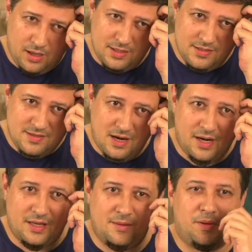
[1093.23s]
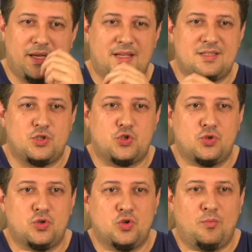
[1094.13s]
Is there any plans
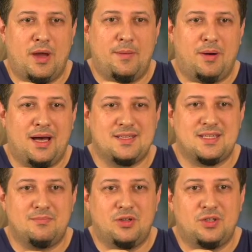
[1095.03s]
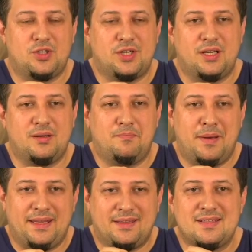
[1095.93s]
to bypass the monetary
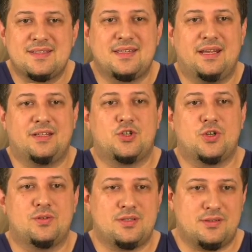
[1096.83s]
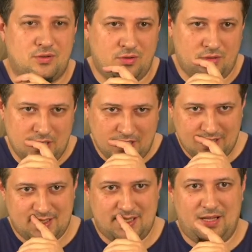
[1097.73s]
banking sanctions through
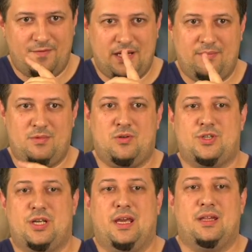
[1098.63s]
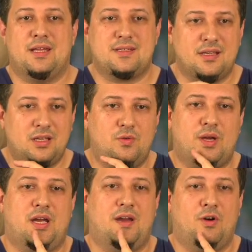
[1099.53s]
Cellframe blockchain? I think we
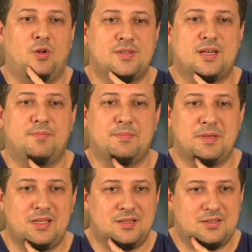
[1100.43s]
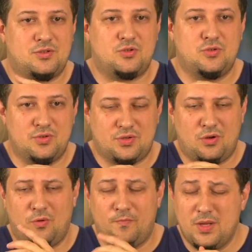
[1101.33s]
have all the capability to do
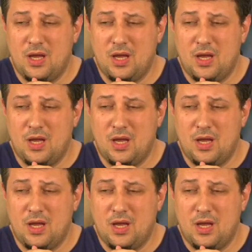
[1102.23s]
so.